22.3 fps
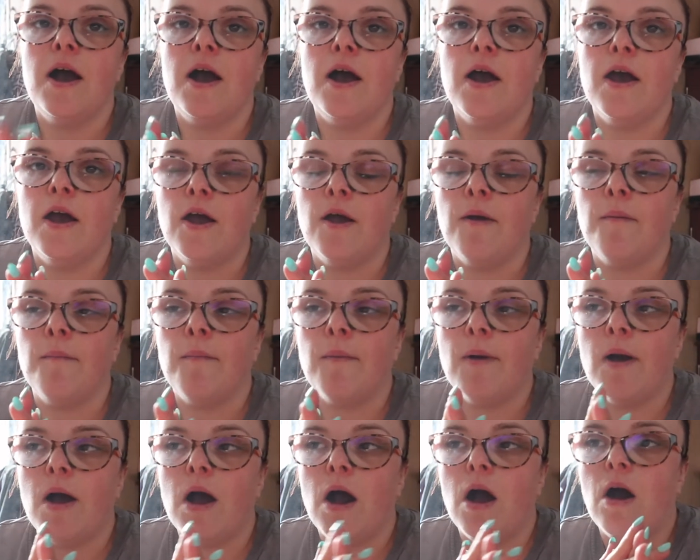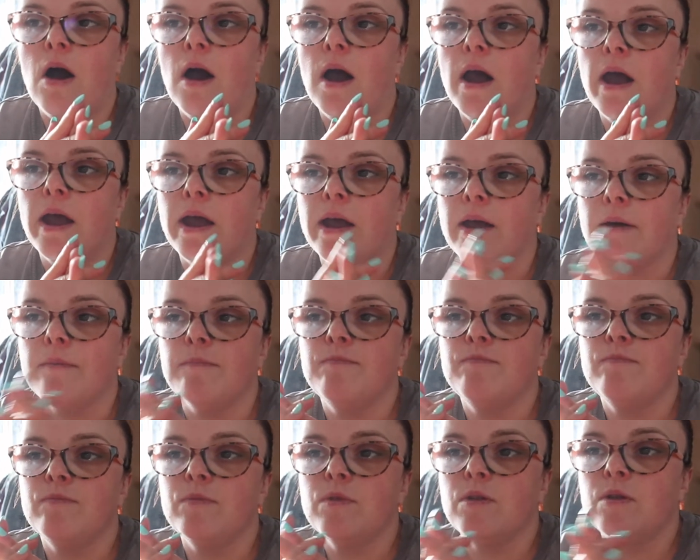I
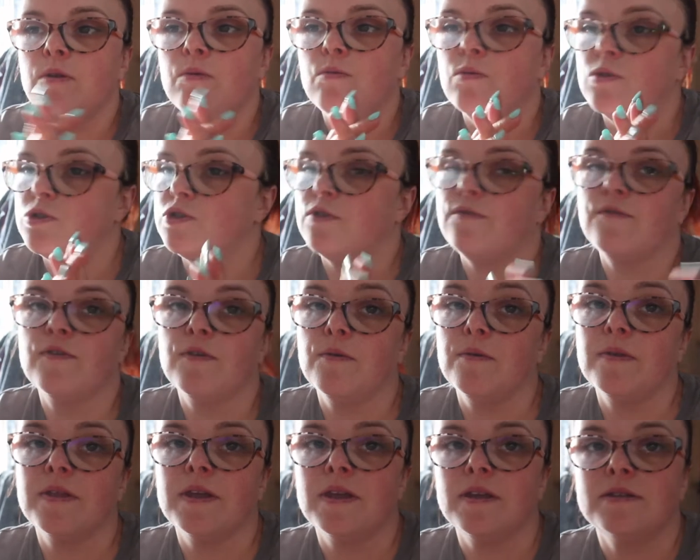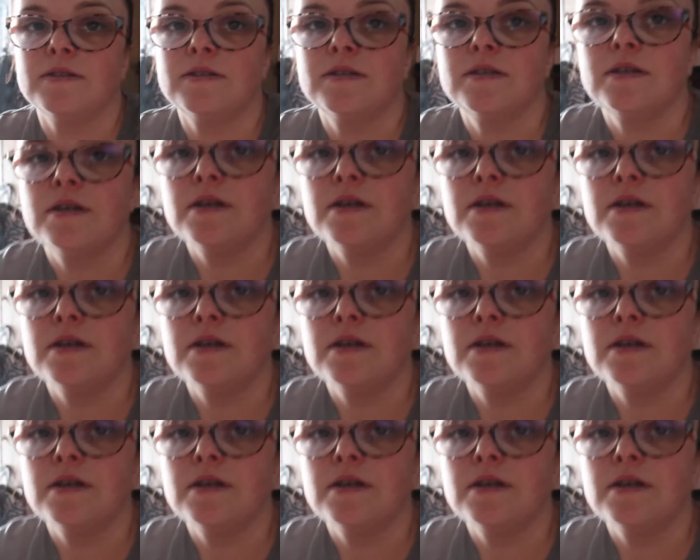watch a few of these